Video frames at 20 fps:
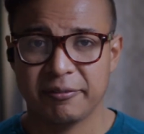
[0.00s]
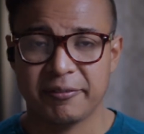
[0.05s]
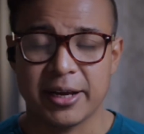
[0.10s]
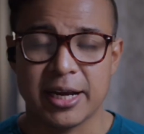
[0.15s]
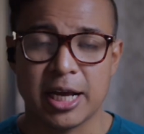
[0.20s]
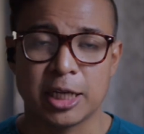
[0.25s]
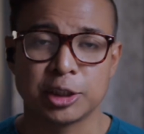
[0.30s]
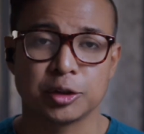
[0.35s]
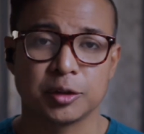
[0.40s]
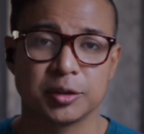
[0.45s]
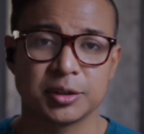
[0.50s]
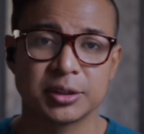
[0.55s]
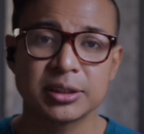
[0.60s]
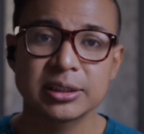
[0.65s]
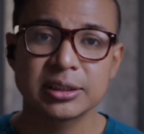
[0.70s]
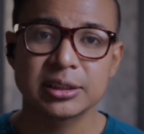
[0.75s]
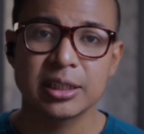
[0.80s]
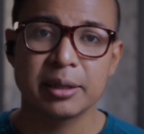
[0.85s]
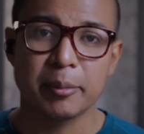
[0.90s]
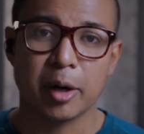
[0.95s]
financial
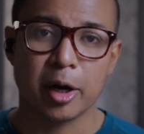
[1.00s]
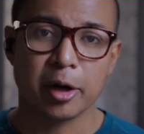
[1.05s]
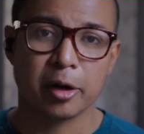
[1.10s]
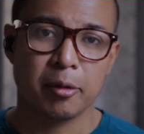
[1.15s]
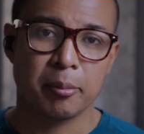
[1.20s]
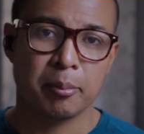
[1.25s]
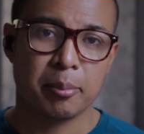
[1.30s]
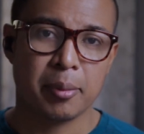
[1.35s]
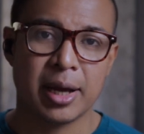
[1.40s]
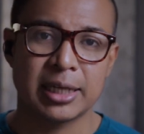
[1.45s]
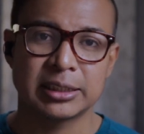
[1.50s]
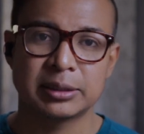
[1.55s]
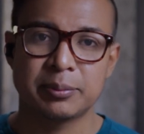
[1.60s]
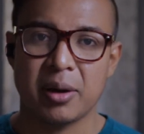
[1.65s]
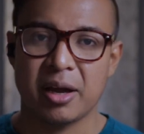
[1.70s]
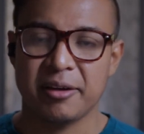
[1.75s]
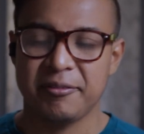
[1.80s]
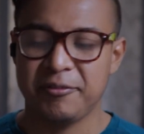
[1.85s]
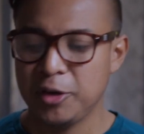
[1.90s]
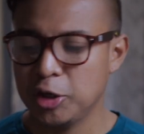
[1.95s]
system, are comprised
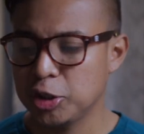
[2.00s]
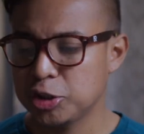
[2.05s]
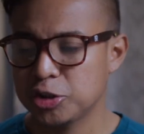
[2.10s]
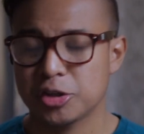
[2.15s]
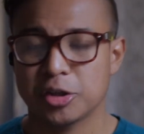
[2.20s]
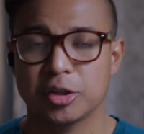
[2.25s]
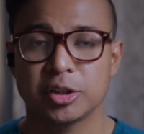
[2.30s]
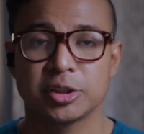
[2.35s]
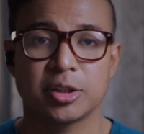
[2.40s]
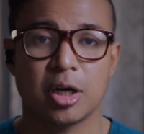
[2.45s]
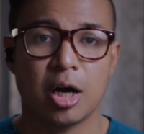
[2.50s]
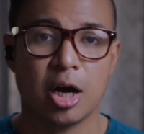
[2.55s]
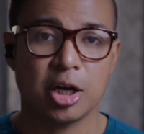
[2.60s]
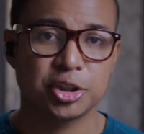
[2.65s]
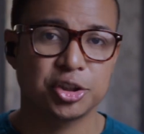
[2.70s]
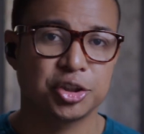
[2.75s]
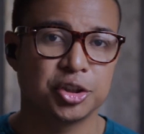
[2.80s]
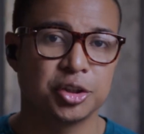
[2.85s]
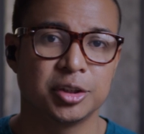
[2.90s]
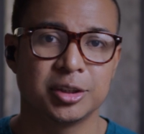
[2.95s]
by futures,
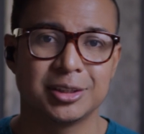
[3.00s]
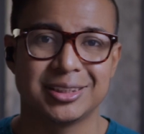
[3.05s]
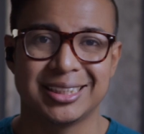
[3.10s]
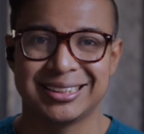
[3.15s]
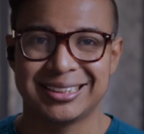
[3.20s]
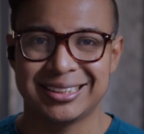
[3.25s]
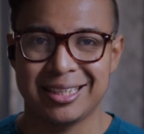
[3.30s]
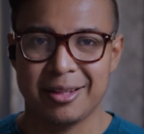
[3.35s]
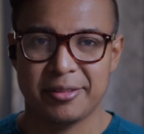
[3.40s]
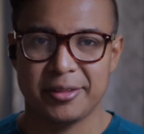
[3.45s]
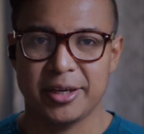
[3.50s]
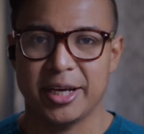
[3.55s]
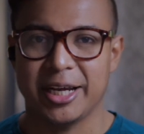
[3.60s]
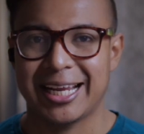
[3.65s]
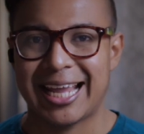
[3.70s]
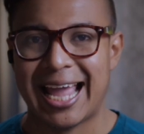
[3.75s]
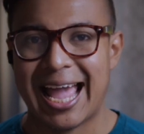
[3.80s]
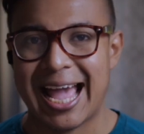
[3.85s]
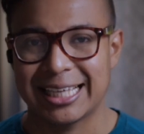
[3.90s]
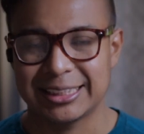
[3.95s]
auctions, and
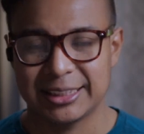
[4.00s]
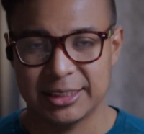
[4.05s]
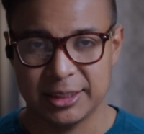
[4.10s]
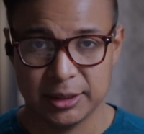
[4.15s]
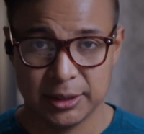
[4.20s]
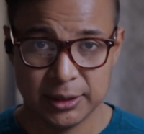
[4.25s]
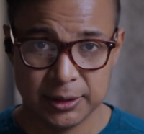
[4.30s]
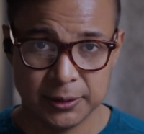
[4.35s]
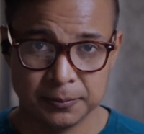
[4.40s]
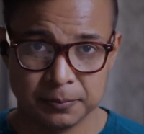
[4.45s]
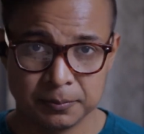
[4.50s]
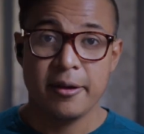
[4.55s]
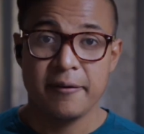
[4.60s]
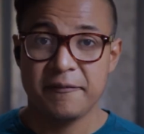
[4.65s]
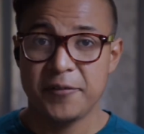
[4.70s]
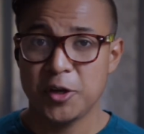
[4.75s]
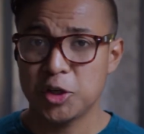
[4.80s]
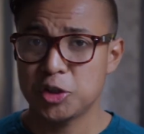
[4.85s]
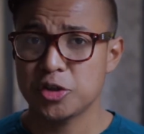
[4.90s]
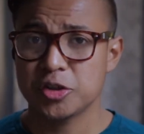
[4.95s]
synthetic assets.
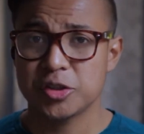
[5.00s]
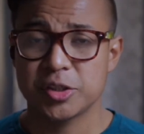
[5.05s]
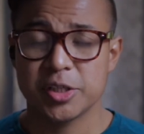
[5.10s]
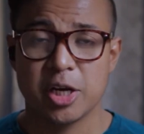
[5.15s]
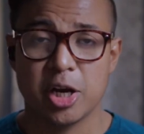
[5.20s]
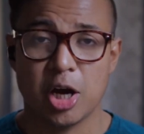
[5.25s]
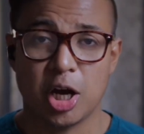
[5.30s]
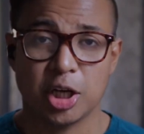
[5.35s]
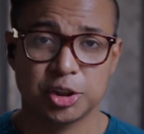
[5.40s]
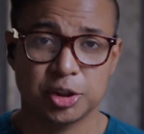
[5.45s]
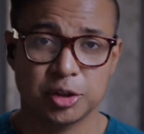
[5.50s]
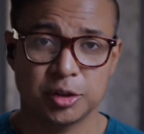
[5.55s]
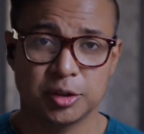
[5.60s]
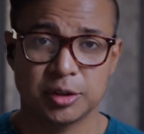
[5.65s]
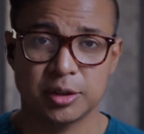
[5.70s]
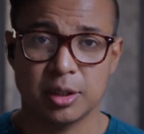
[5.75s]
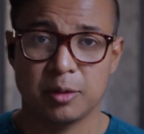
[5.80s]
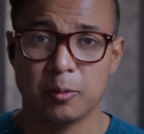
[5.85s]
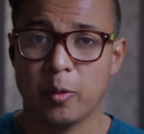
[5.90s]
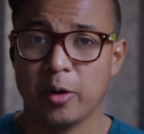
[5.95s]
Futures and
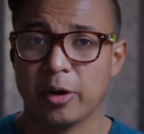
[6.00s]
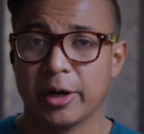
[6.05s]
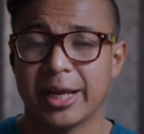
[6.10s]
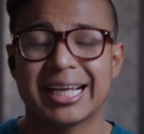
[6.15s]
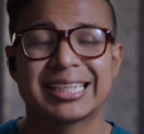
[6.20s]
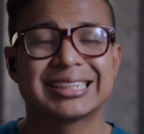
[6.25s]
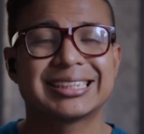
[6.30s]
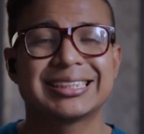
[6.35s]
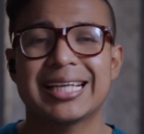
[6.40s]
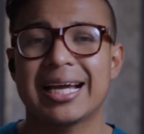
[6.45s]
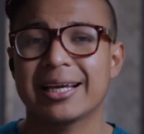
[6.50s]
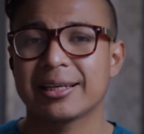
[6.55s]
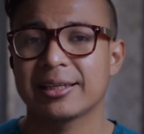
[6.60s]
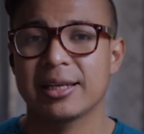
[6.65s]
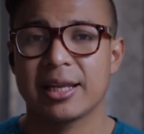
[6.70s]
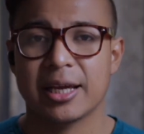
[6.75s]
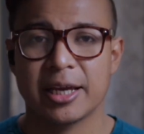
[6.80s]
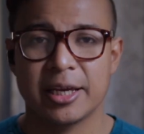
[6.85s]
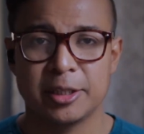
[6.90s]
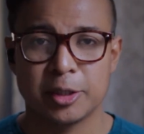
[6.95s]
auctions work
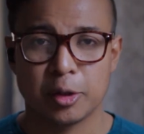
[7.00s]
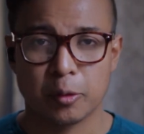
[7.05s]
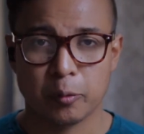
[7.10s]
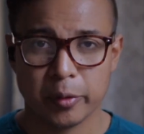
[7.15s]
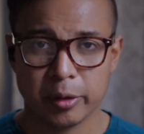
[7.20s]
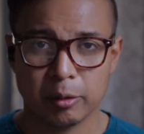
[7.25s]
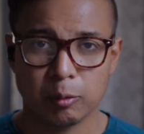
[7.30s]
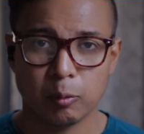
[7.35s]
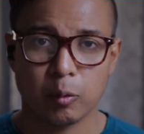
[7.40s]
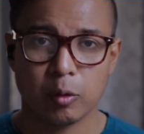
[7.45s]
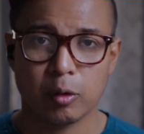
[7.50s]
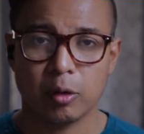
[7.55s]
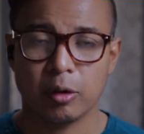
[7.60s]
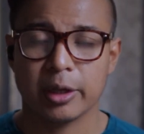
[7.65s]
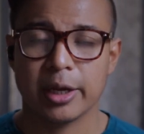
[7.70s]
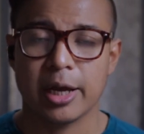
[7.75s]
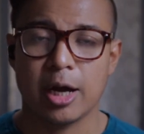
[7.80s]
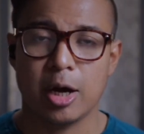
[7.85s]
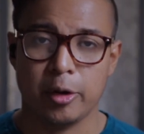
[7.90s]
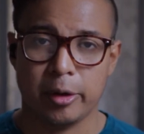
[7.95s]
exactly like in their
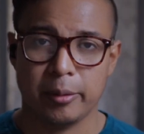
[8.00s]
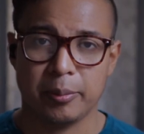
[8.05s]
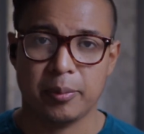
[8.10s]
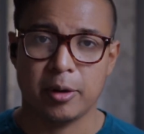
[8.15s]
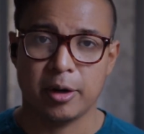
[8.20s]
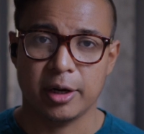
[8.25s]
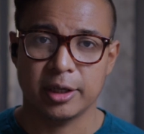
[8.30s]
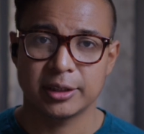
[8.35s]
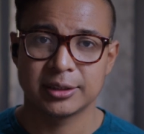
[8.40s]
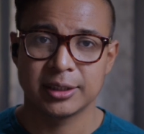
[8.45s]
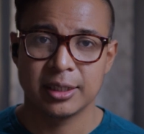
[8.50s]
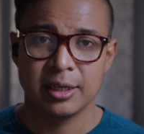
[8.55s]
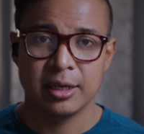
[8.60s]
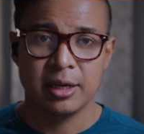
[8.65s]
real-world counterparts.